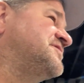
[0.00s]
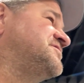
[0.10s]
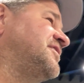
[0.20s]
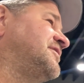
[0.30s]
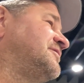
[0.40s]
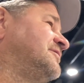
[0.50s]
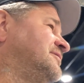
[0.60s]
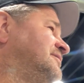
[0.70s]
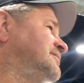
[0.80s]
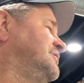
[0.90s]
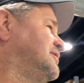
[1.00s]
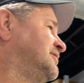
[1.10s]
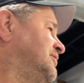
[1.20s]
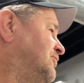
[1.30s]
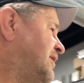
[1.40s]
sun,
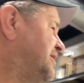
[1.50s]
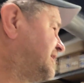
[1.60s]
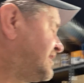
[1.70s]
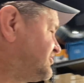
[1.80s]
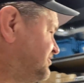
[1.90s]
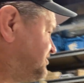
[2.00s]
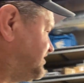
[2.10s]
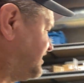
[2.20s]
well, you can actually see